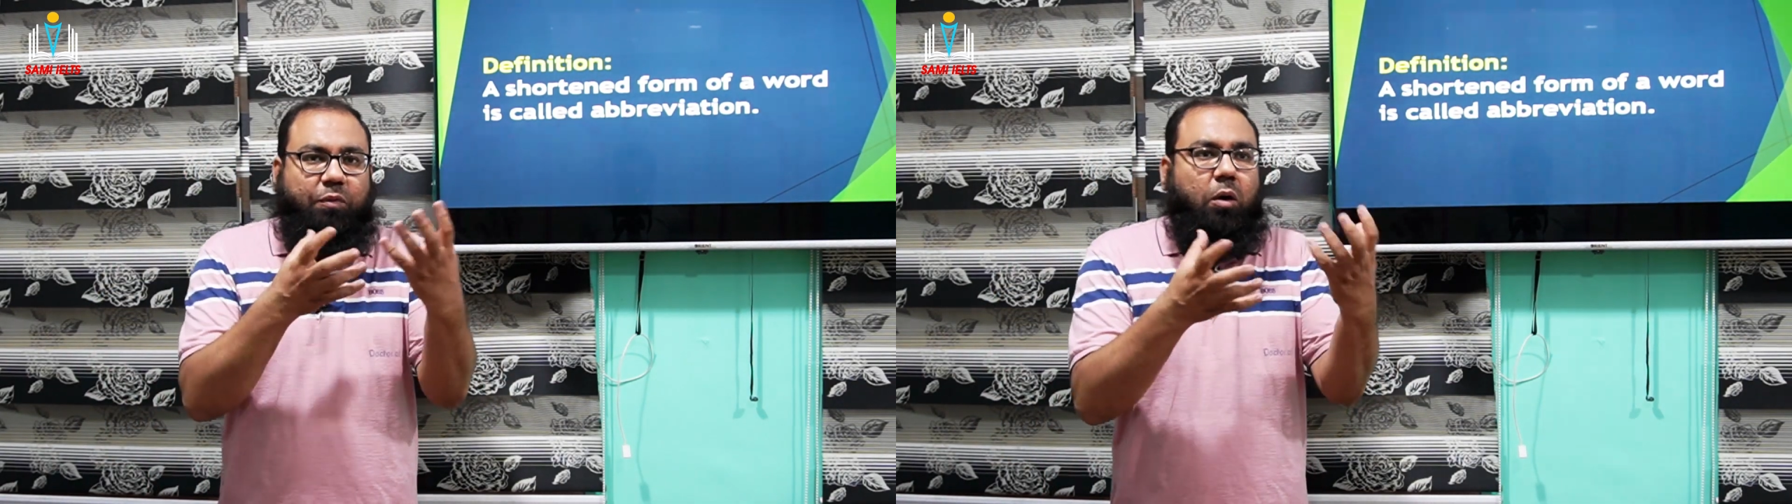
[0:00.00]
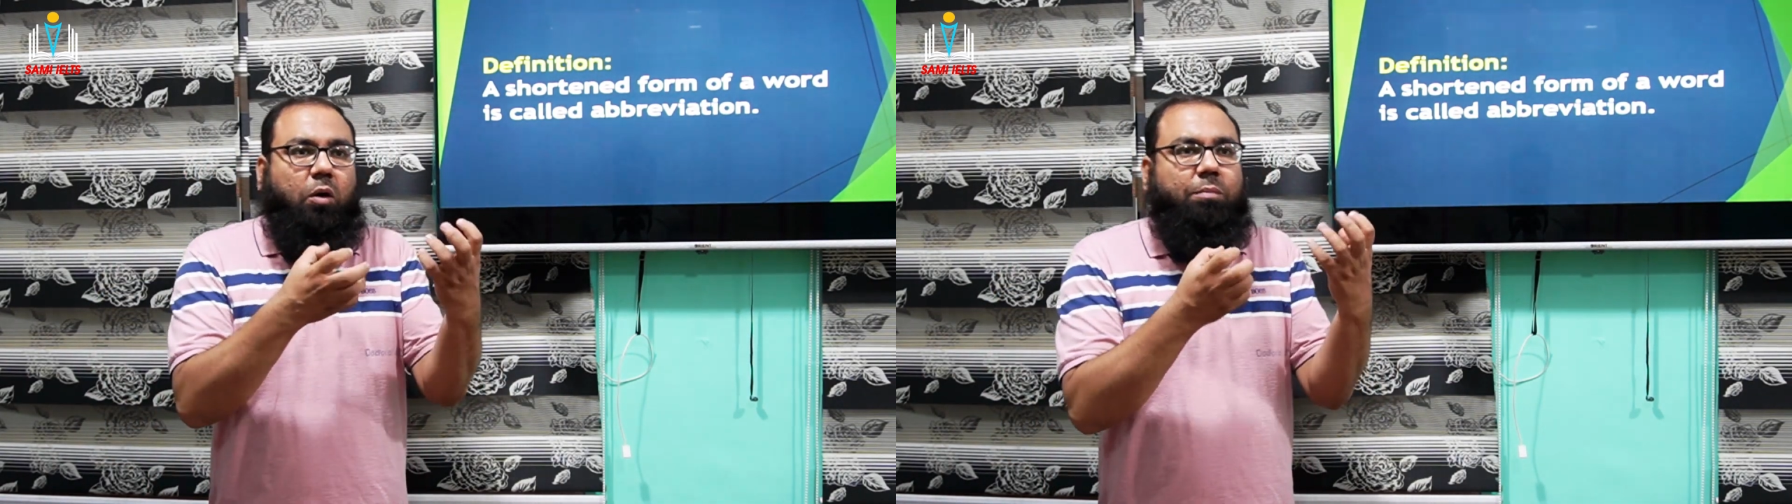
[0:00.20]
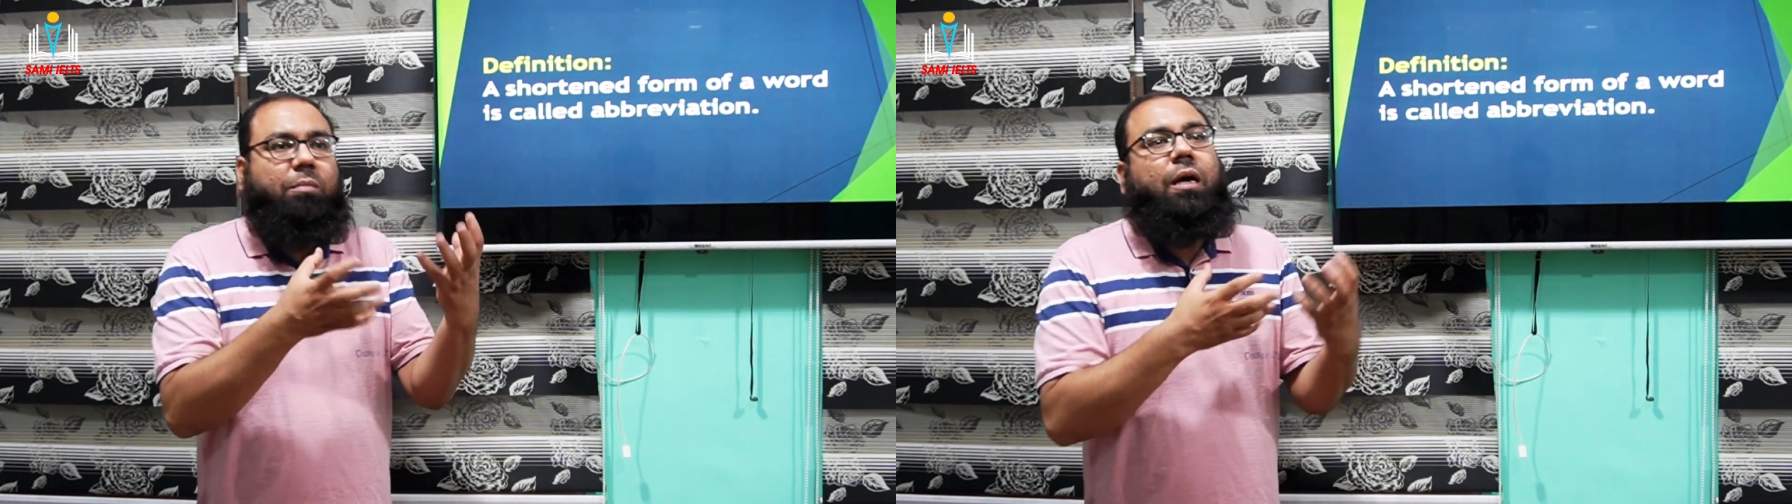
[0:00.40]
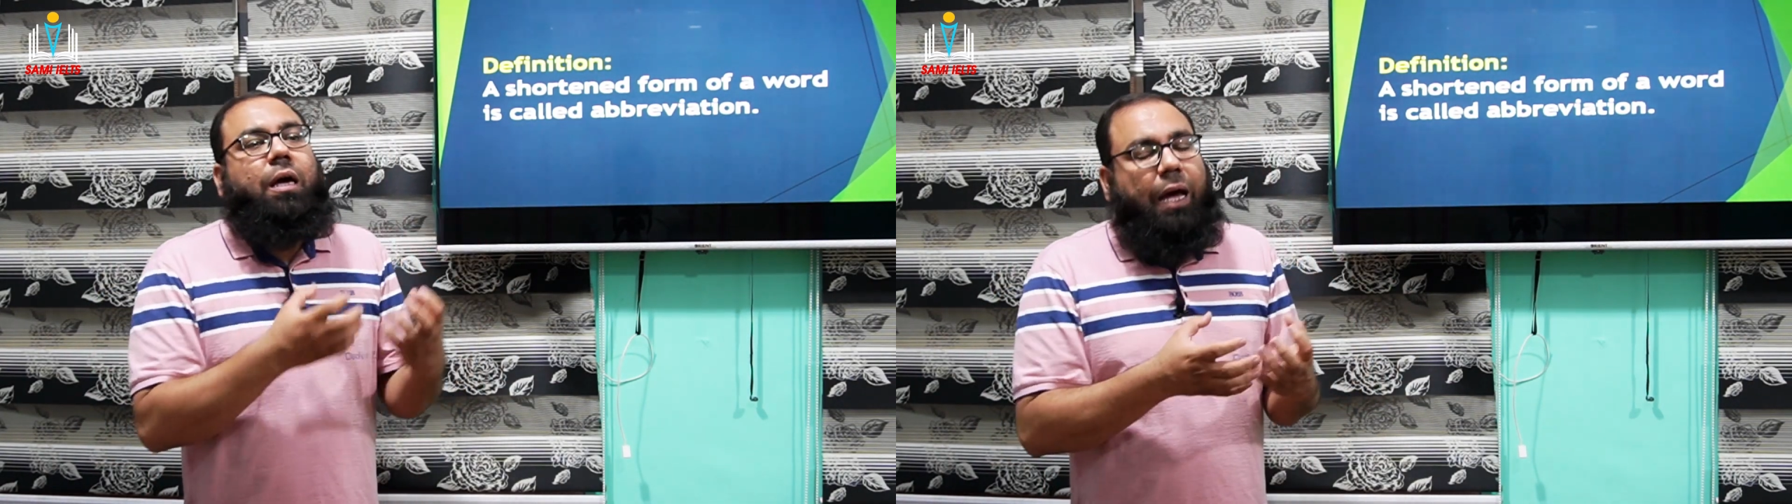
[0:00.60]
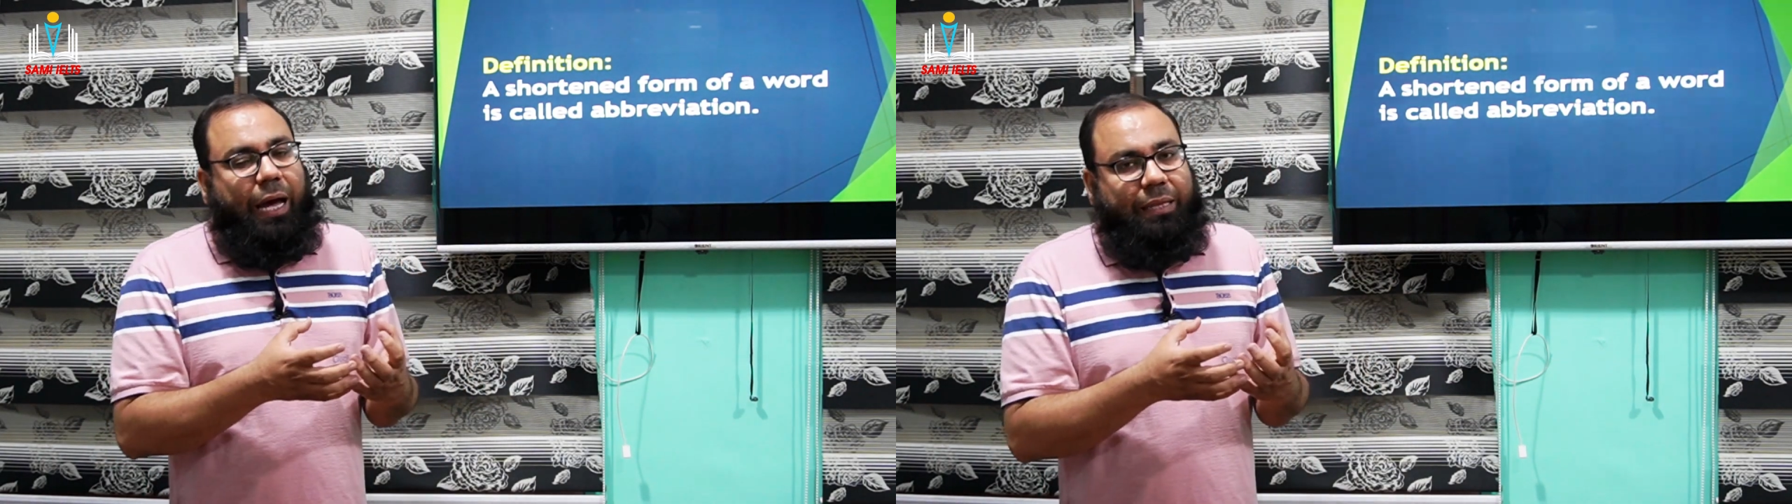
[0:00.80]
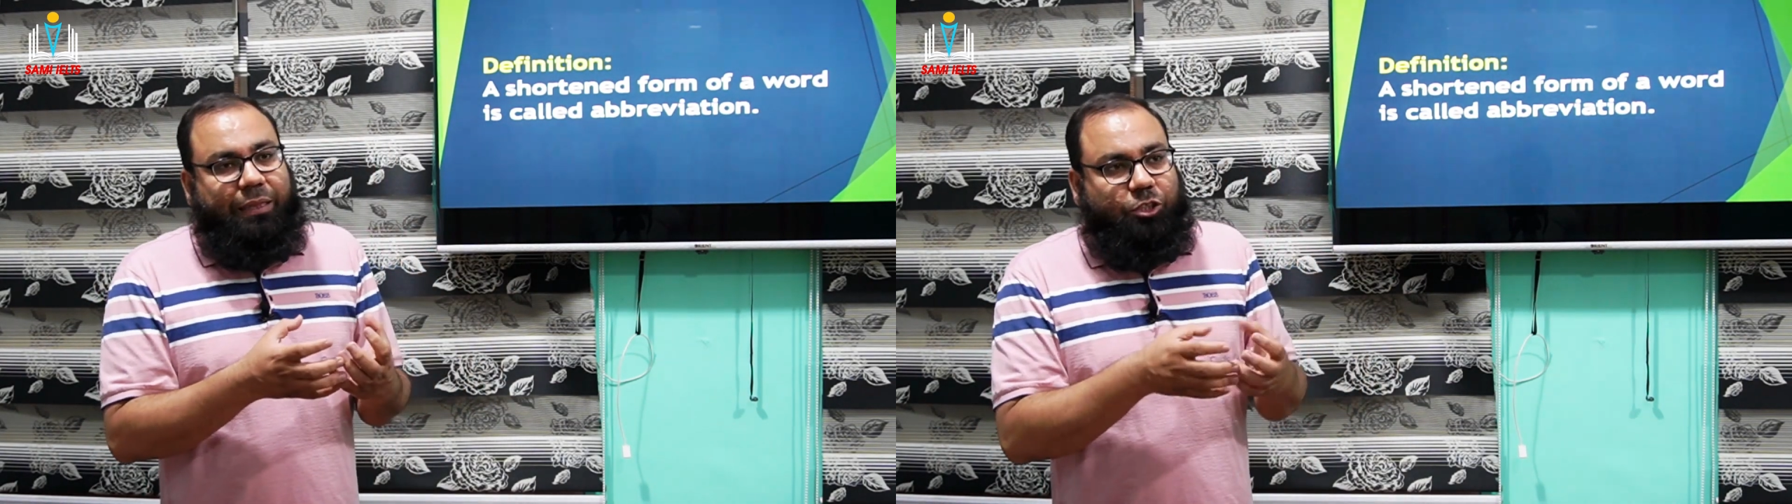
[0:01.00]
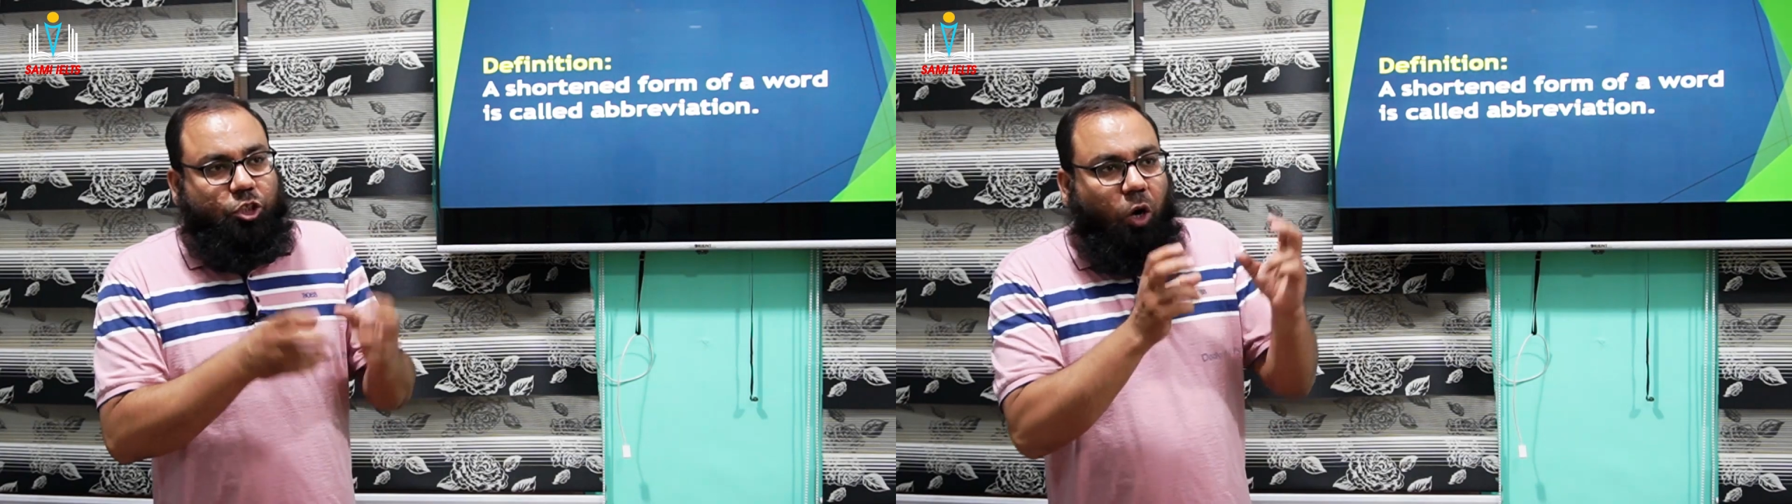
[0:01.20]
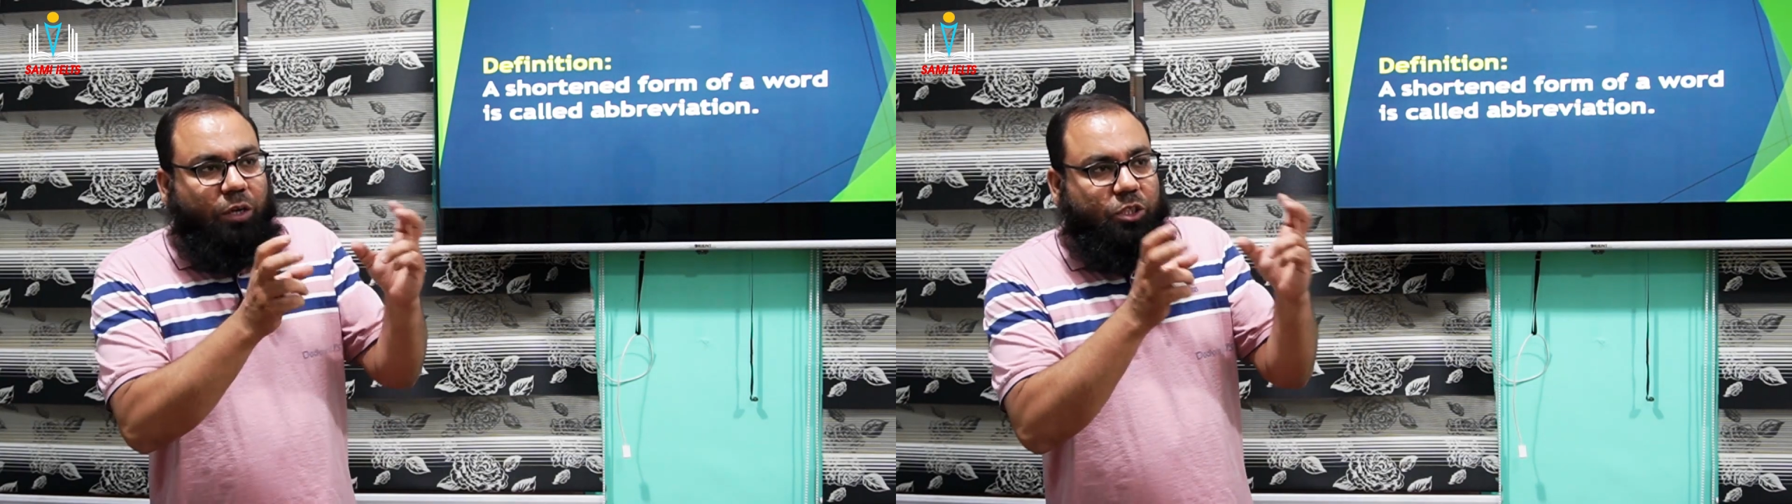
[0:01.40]
form and the
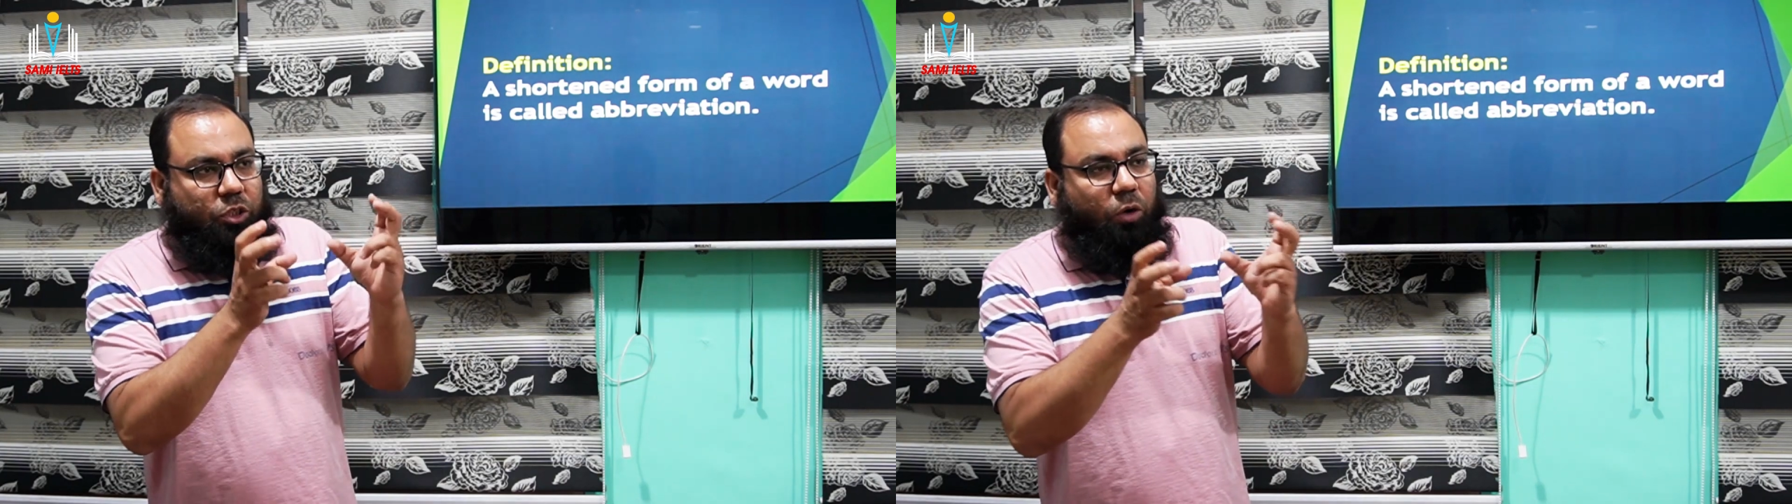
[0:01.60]
short,